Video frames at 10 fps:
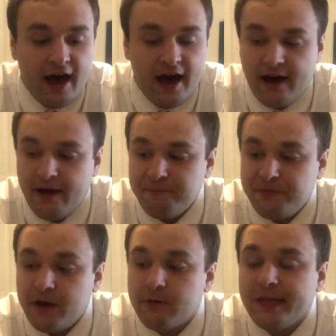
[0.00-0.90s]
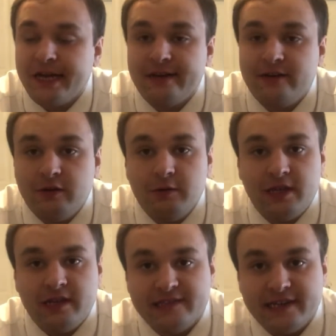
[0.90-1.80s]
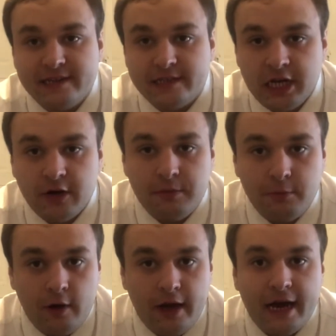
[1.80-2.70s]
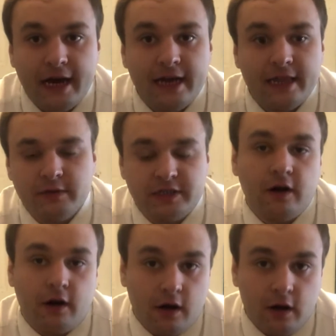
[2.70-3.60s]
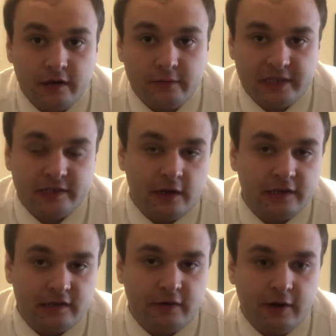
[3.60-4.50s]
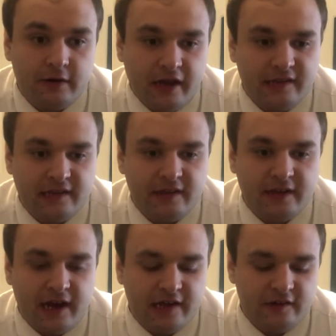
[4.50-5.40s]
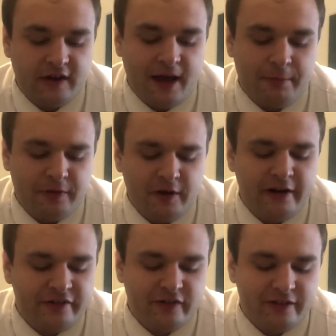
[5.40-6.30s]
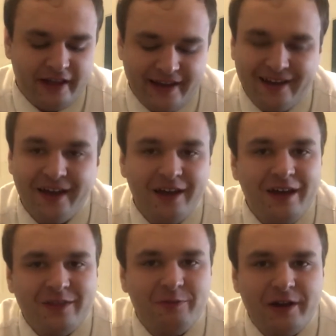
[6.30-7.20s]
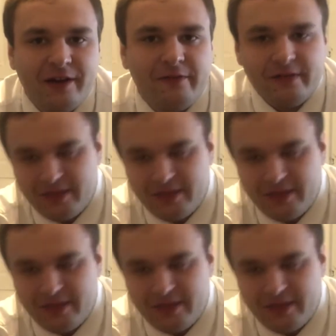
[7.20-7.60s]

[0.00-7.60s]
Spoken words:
They are related to things like the cherimoya, which is also known as the custard apple. There are actually like 3 different